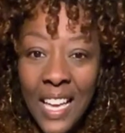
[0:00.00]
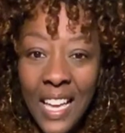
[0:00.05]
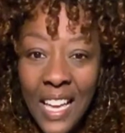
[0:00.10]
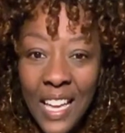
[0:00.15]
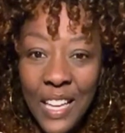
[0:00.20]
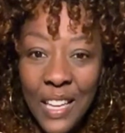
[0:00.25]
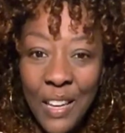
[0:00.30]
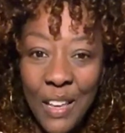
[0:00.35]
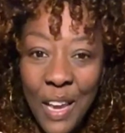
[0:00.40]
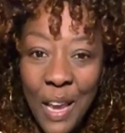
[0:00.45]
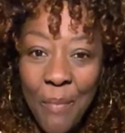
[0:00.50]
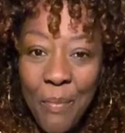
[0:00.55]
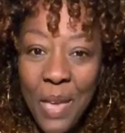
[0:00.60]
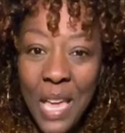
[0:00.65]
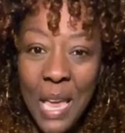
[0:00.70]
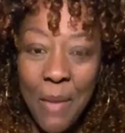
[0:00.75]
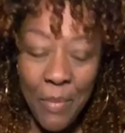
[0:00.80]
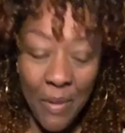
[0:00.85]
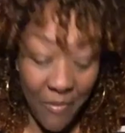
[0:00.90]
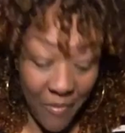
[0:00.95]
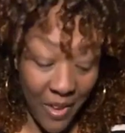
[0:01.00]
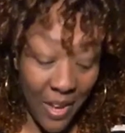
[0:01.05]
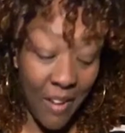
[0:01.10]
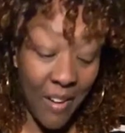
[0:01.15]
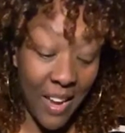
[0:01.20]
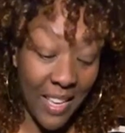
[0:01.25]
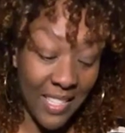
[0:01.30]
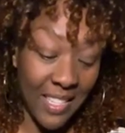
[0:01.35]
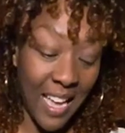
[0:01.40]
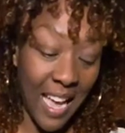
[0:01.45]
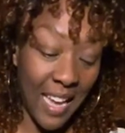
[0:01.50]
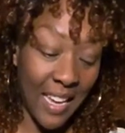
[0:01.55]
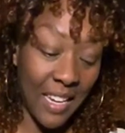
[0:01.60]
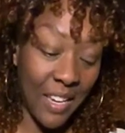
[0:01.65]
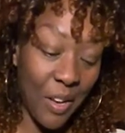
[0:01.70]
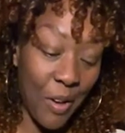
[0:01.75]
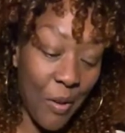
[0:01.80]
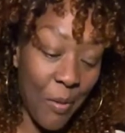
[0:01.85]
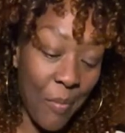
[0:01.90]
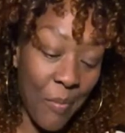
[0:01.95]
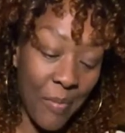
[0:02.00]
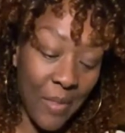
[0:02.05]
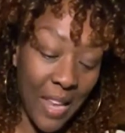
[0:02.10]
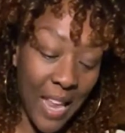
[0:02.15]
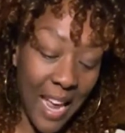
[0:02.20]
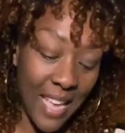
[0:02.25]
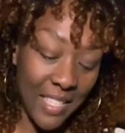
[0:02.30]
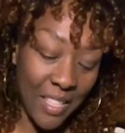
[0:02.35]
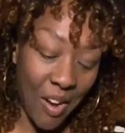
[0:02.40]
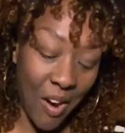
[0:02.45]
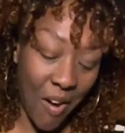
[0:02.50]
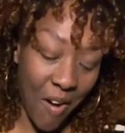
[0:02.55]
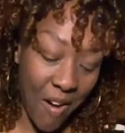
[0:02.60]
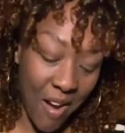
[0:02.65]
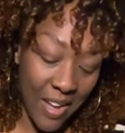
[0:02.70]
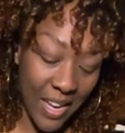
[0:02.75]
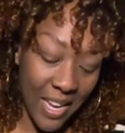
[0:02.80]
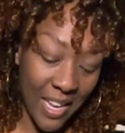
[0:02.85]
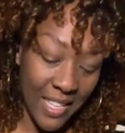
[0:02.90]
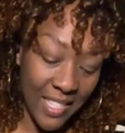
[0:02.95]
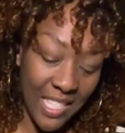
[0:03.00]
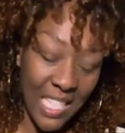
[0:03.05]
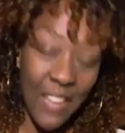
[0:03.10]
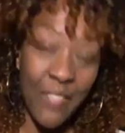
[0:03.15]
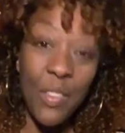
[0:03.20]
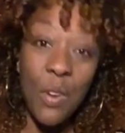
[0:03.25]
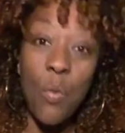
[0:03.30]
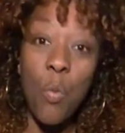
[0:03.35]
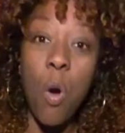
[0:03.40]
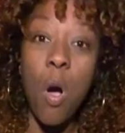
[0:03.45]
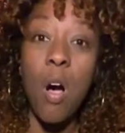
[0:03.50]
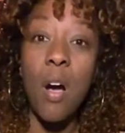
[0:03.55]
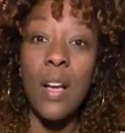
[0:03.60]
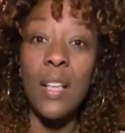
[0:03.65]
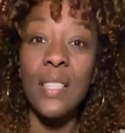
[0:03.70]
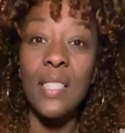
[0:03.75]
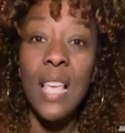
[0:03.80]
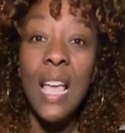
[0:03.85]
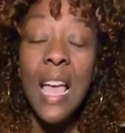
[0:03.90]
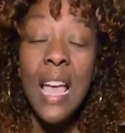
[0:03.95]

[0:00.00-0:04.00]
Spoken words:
You know what I mean? But fear has got to go. Last card is 7 of Wands.